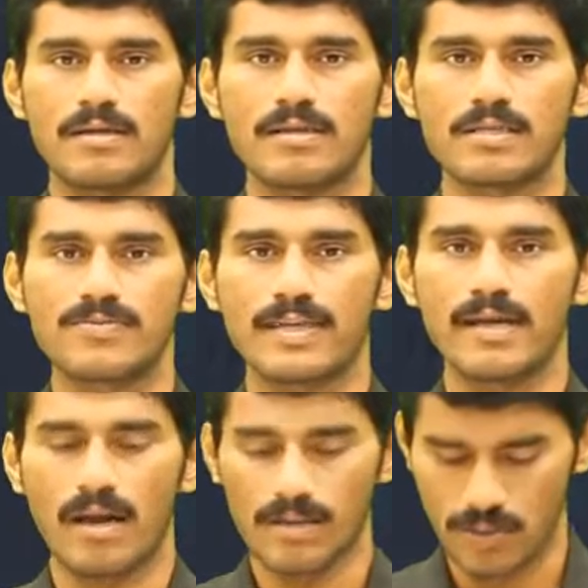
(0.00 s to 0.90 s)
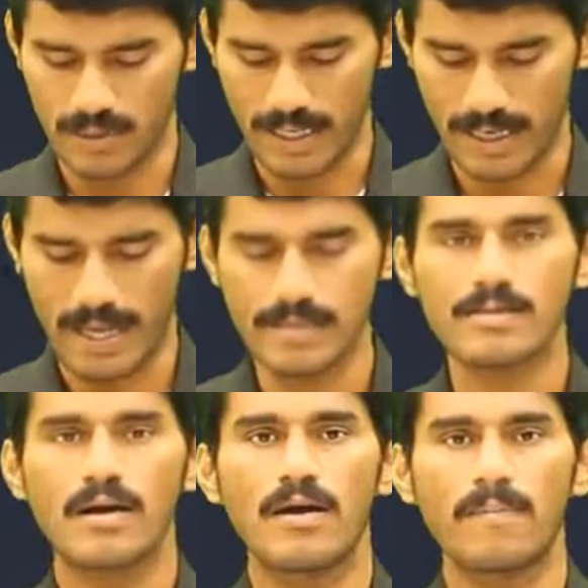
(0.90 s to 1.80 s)
That's why they are also taken
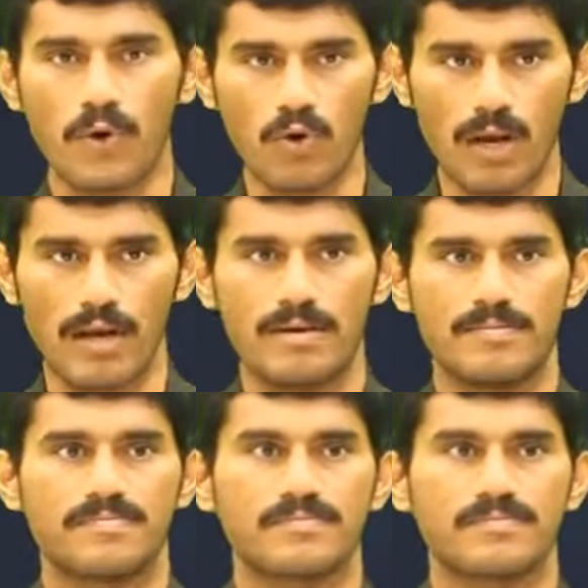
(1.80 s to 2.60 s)
as plural.